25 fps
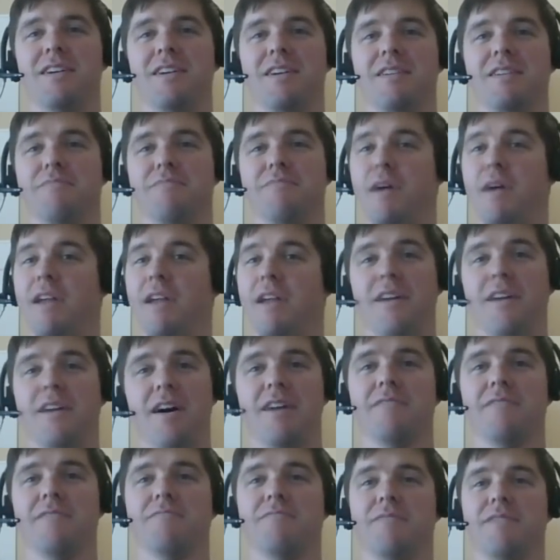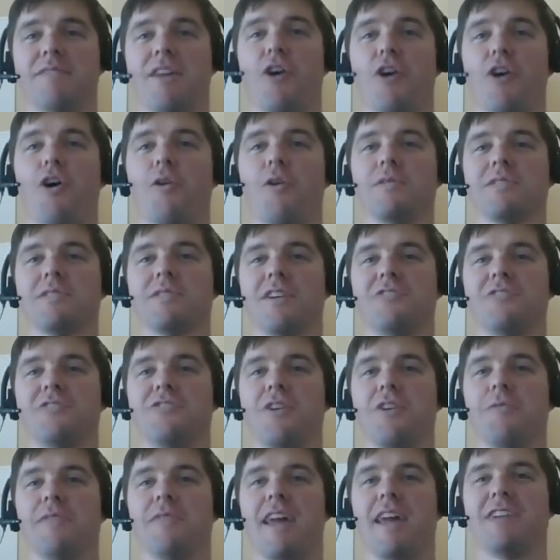but they'll always let you
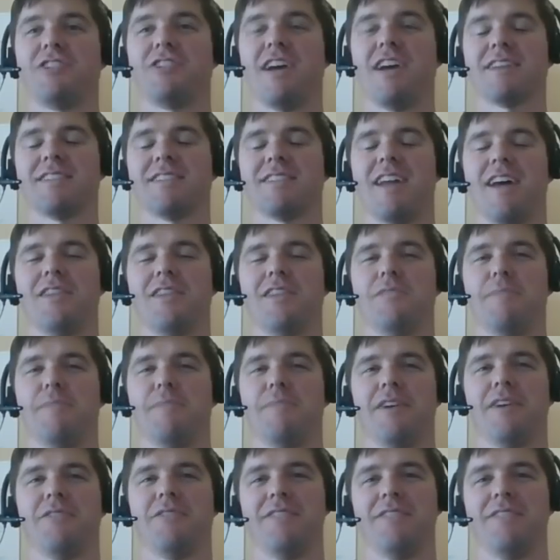know when that check's not in the mail.